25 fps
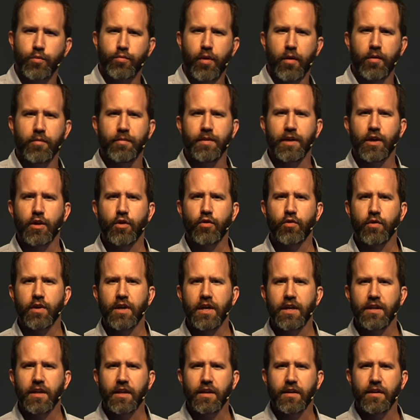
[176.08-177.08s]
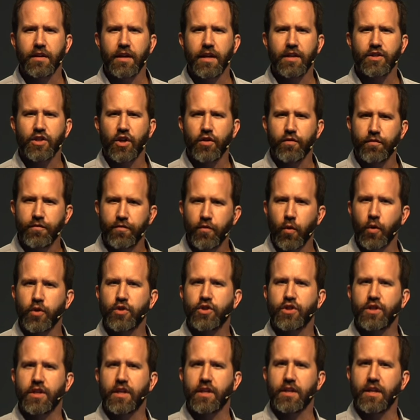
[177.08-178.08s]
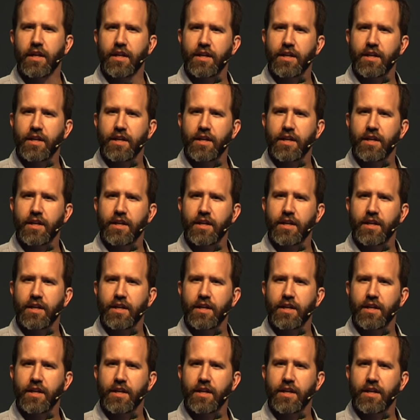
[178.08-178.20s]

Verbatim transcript: would probably agree that it's unfortunate